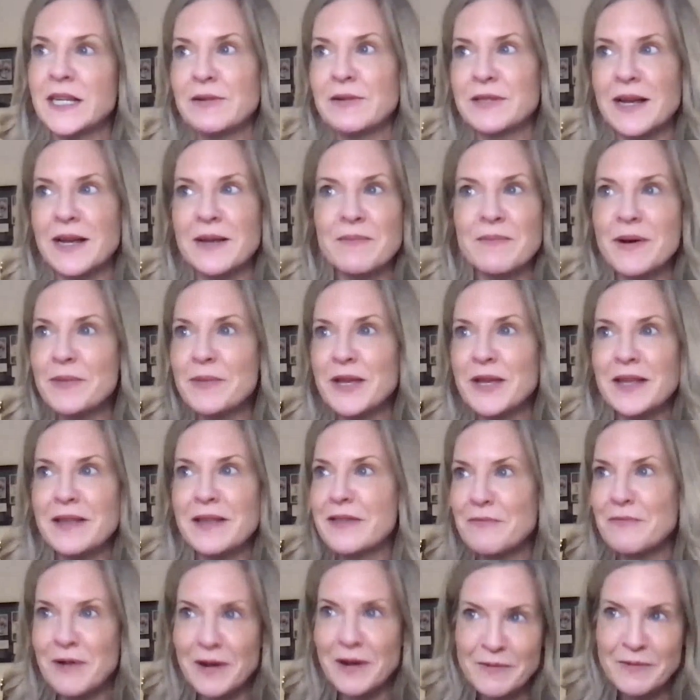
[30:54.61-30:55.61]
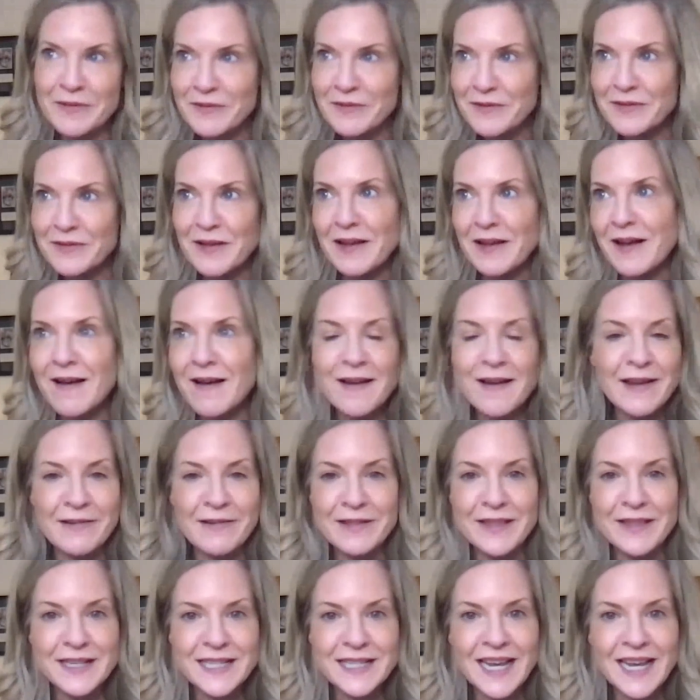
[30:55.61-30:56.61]
And he was like, mummy, the one earlier
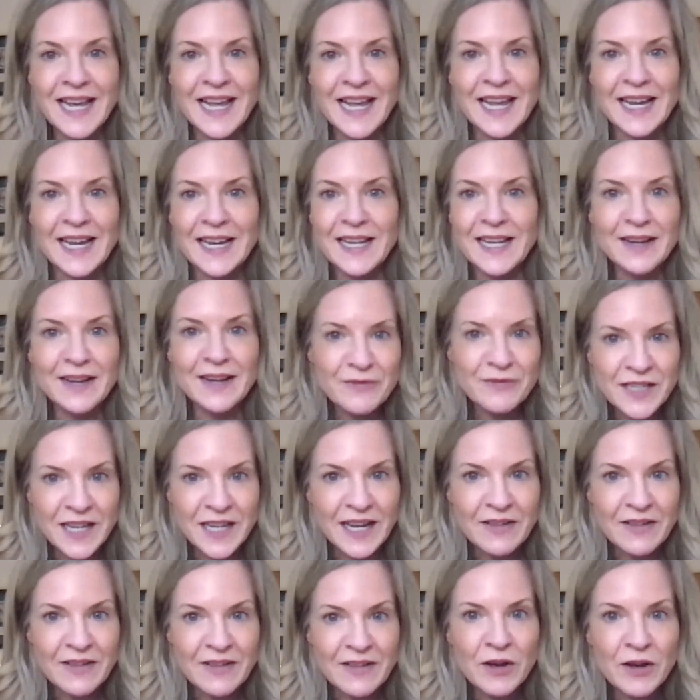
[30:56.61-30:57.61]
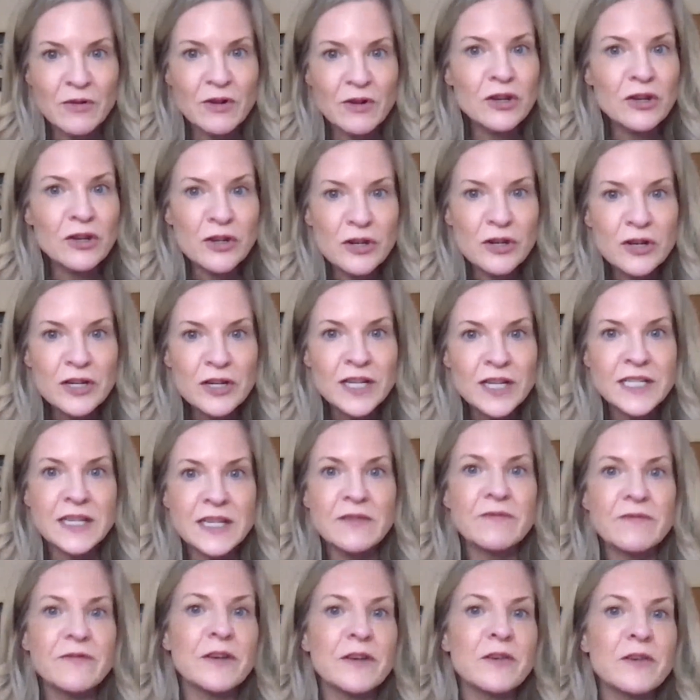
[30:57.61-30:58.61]
in the day, I loved it. I felt good. I
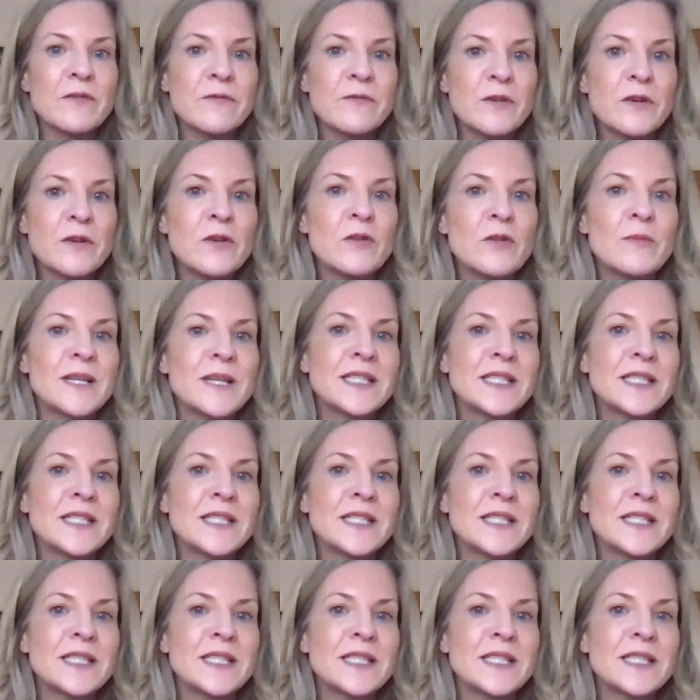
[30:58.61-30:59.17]
didn't feel full.